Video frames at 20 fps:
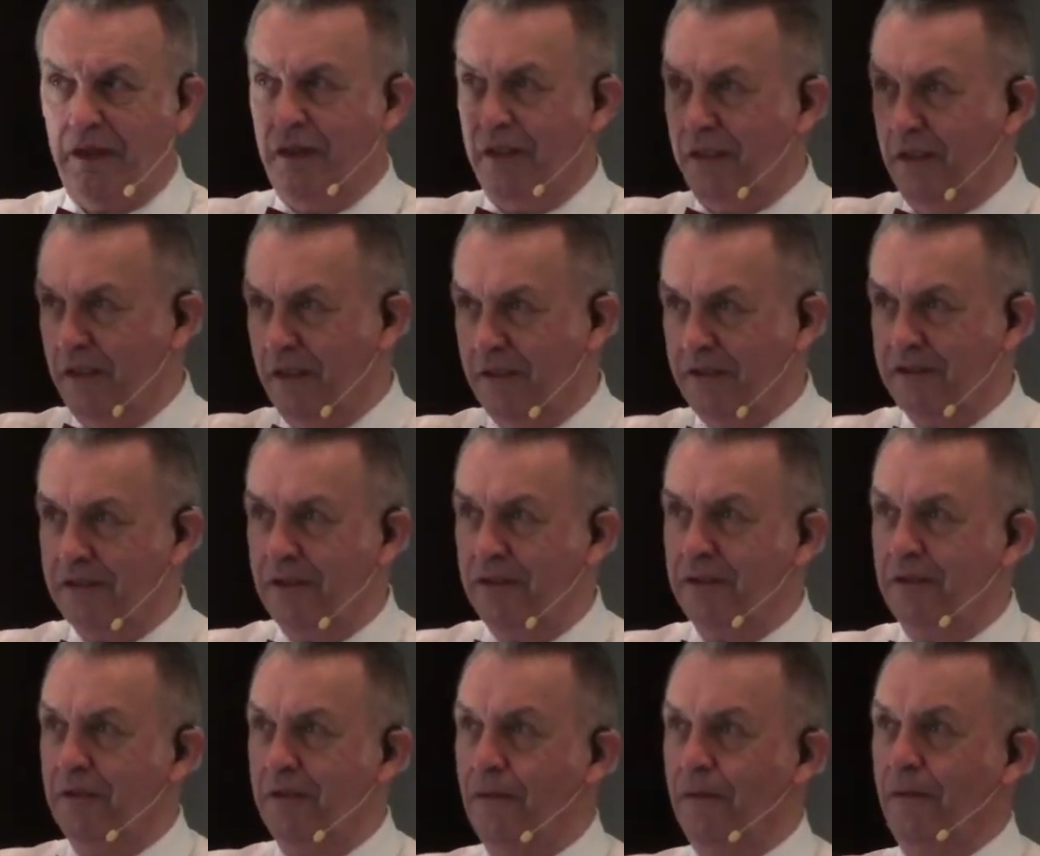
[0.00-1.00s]
It
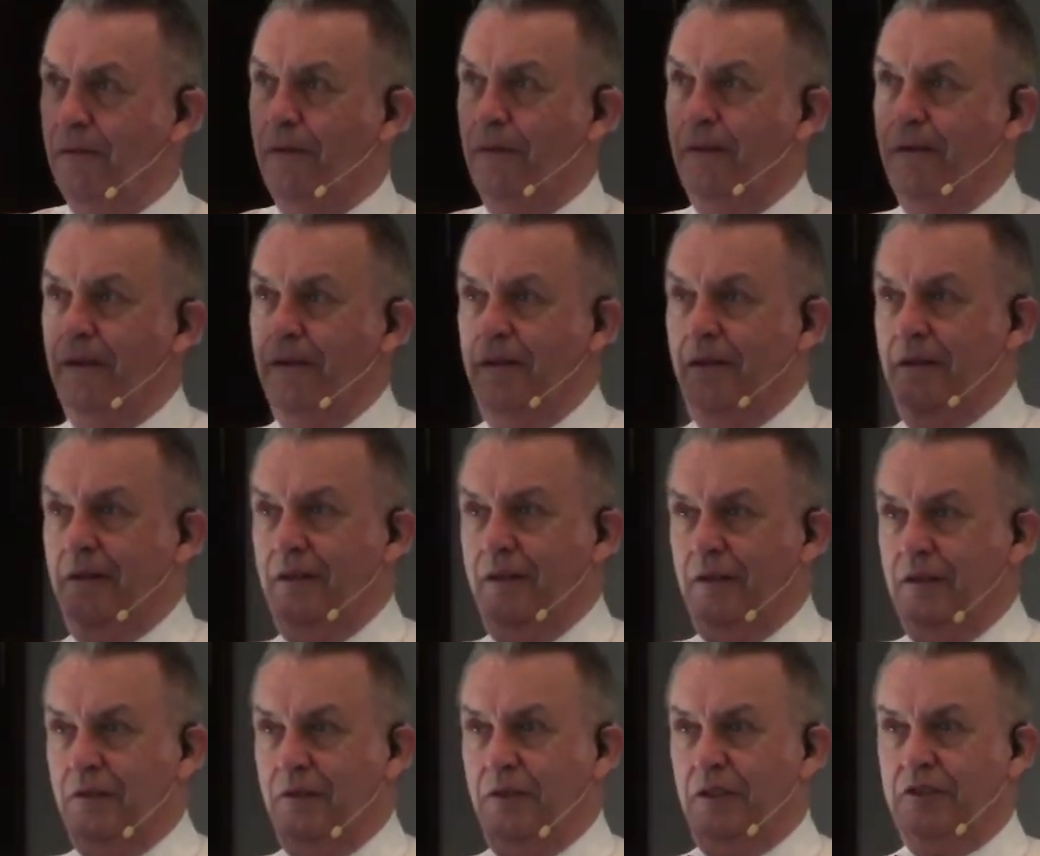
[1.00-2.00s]
isn't,
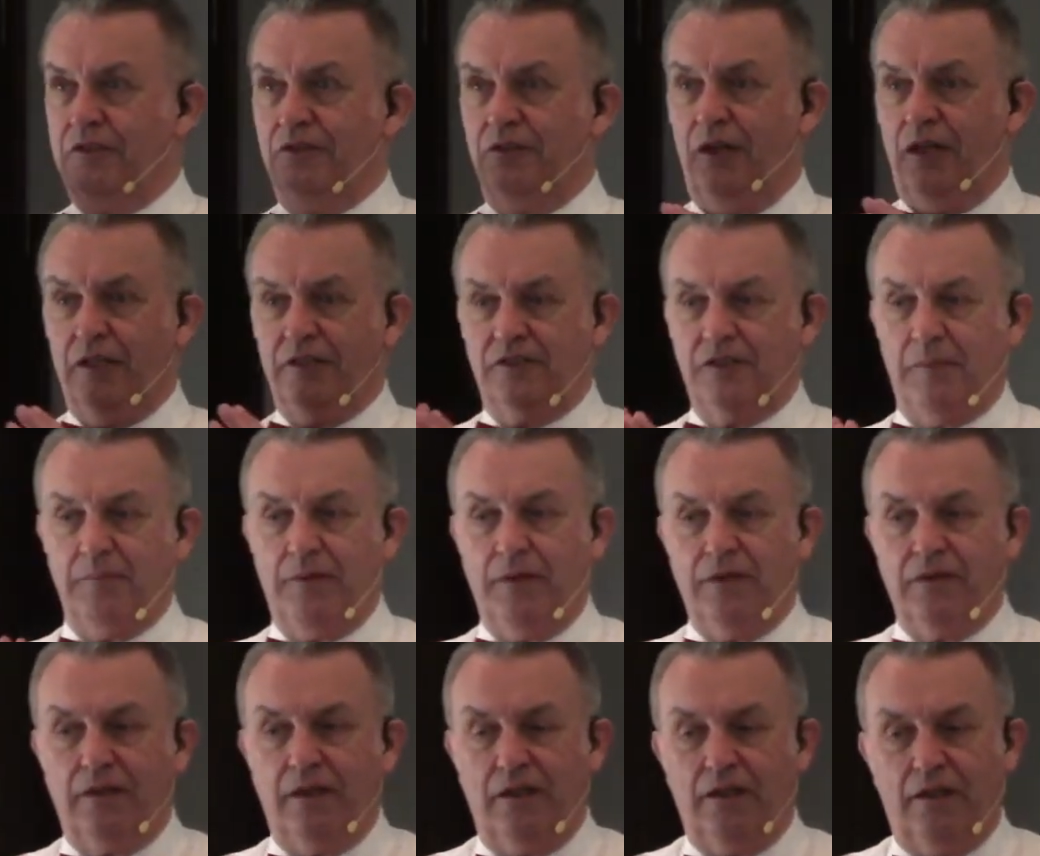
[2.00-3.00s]
you know, it's not
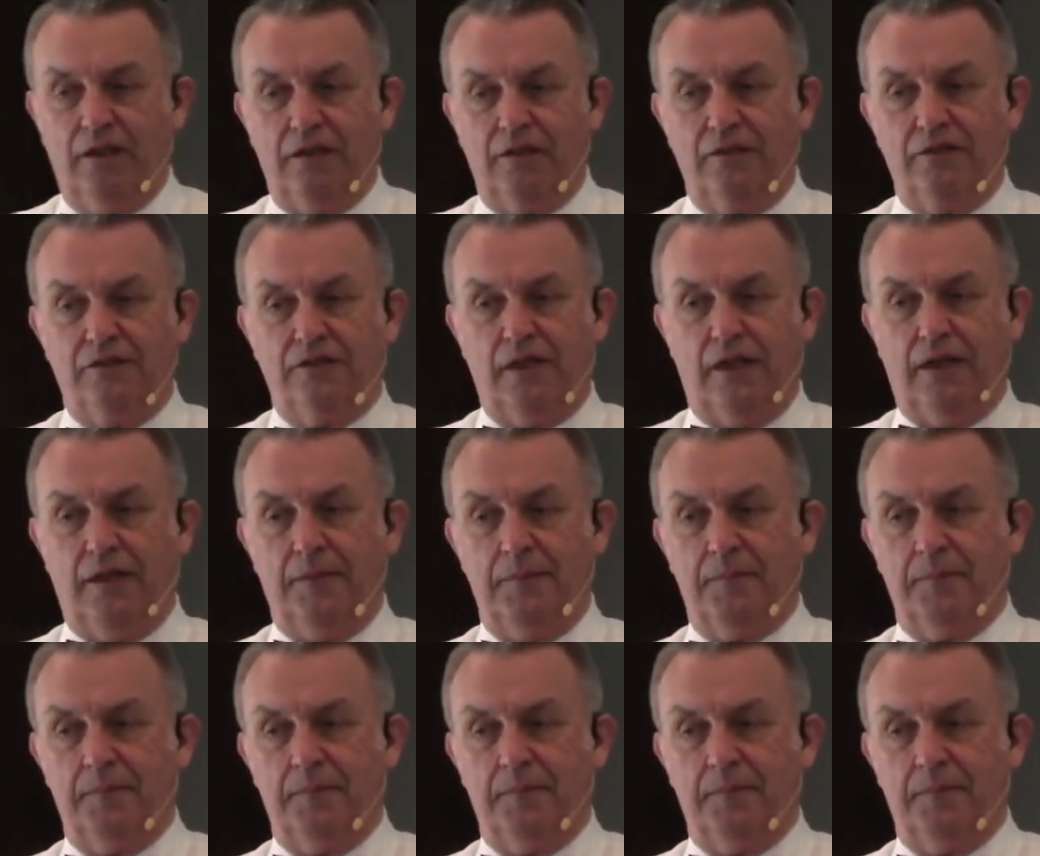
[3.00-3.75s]
something that is,